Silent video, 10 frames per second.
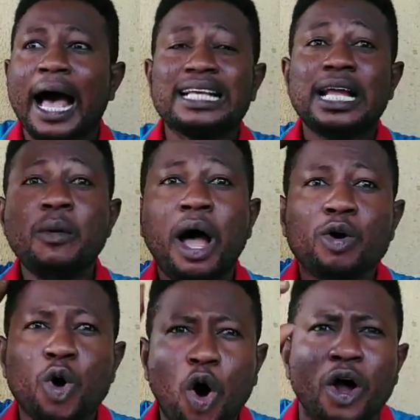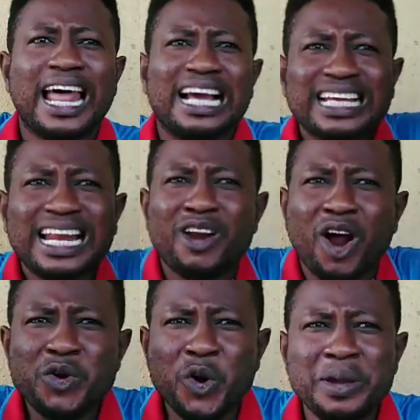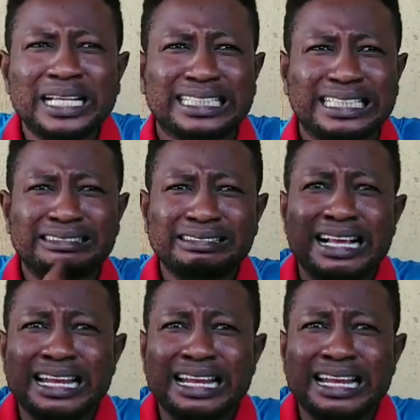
As that one go, like say they don't do meeting.